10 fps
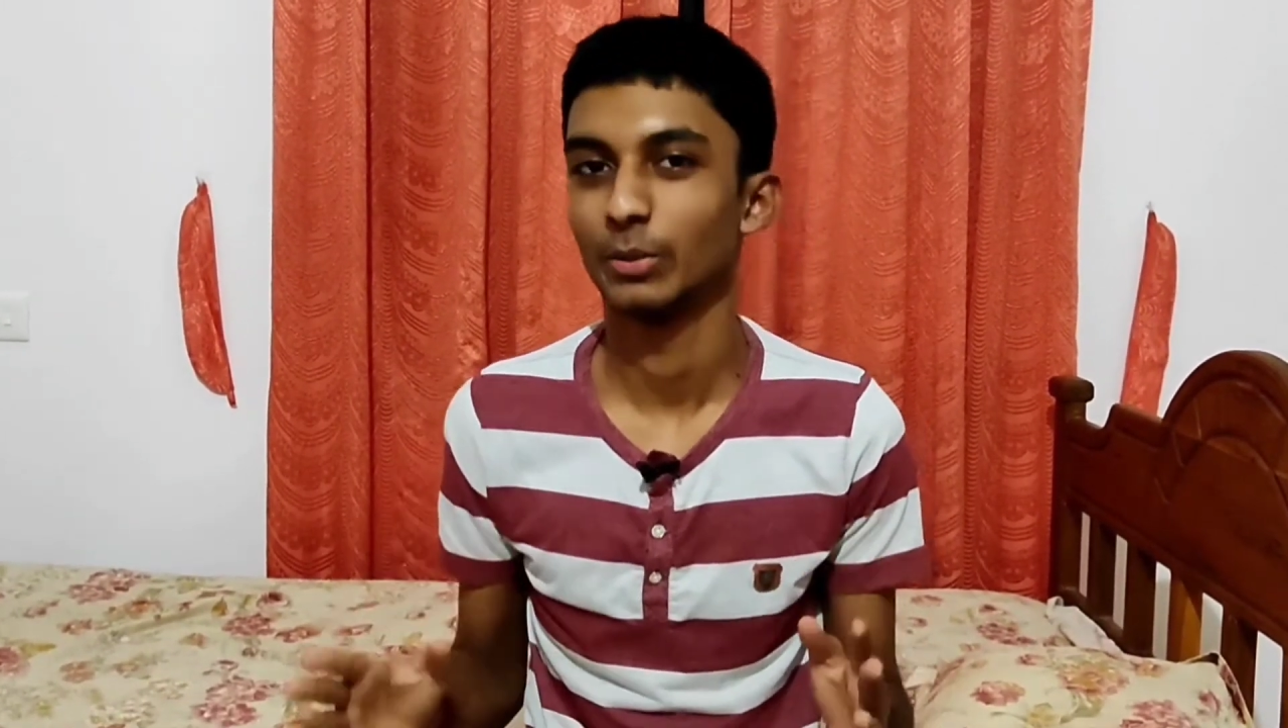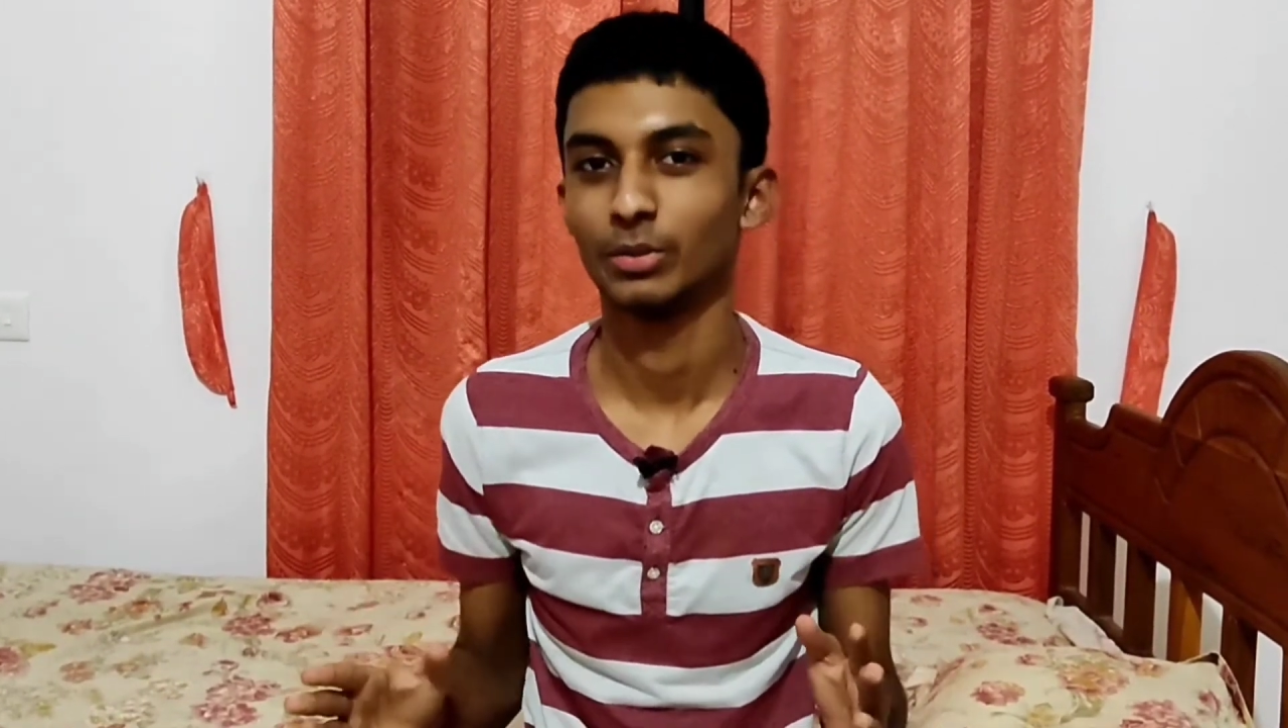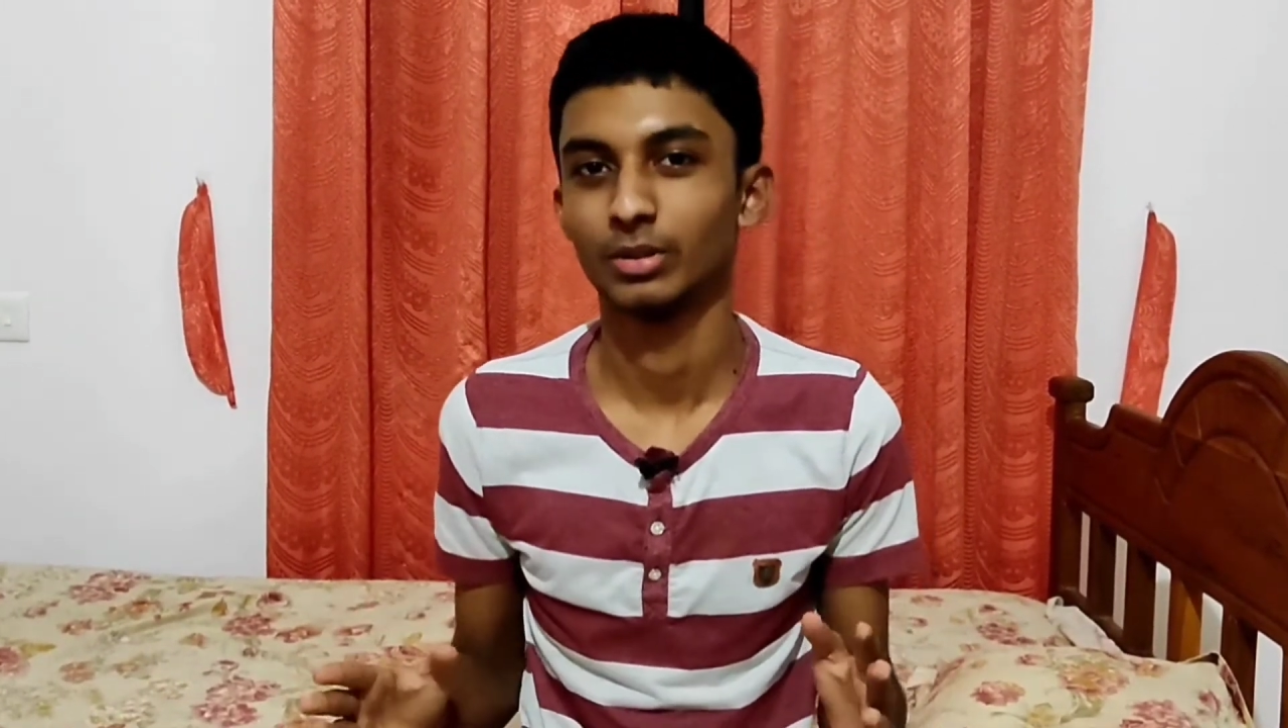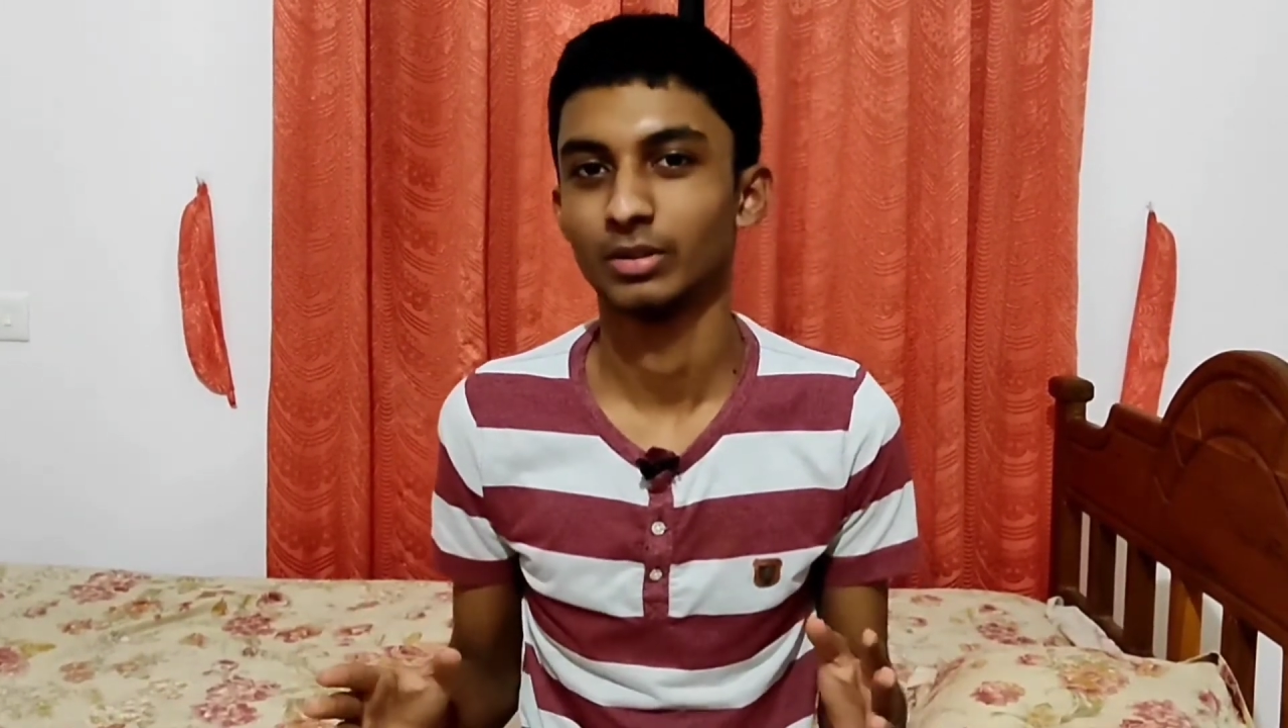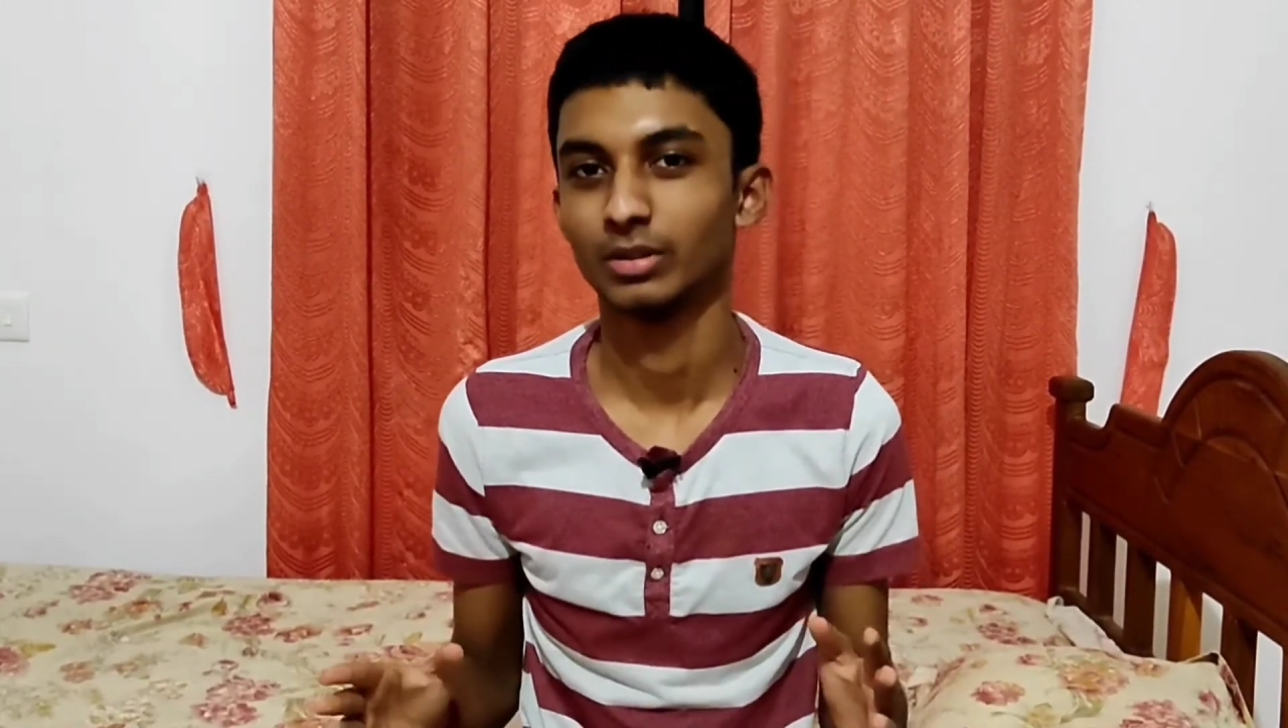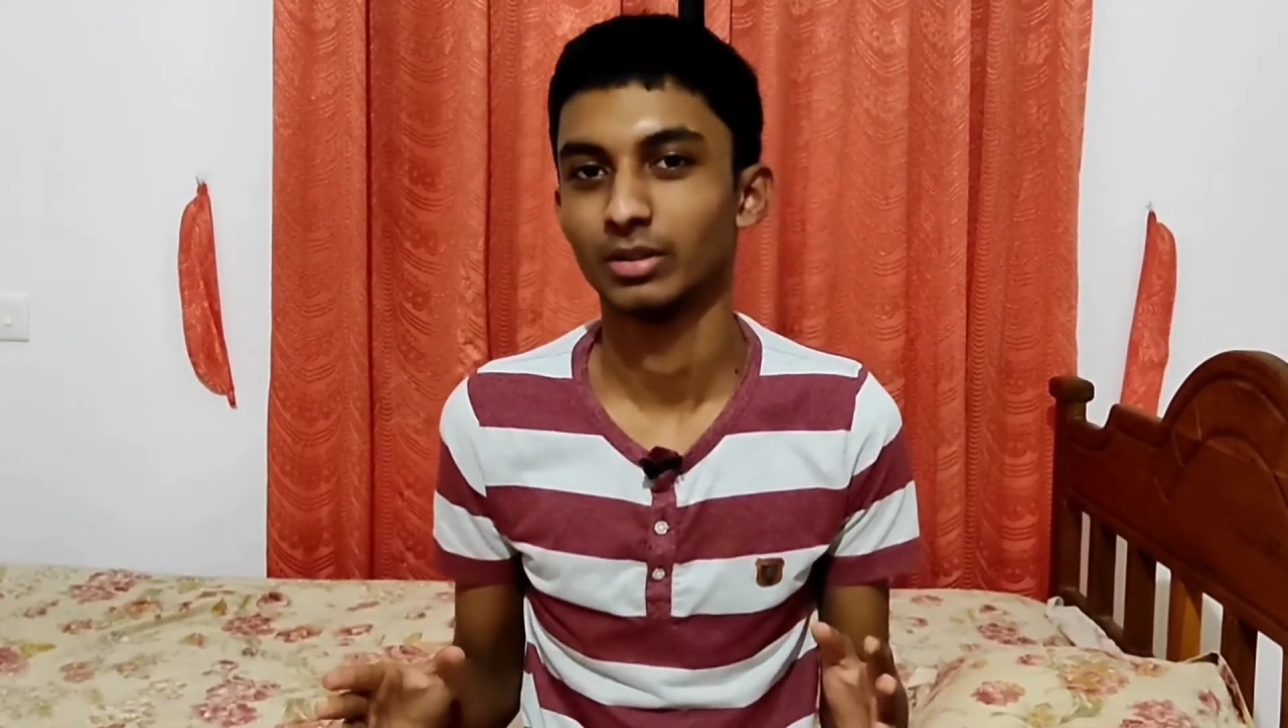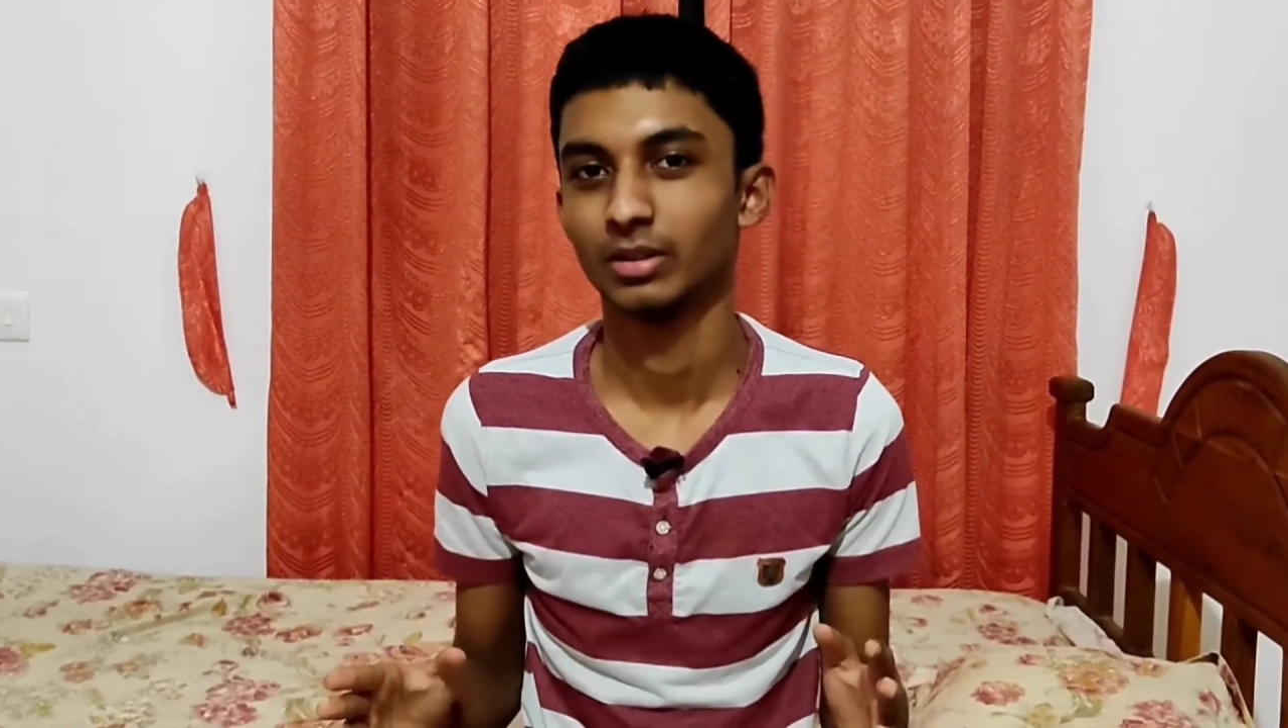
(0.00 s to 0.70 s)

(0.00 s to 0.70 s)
words.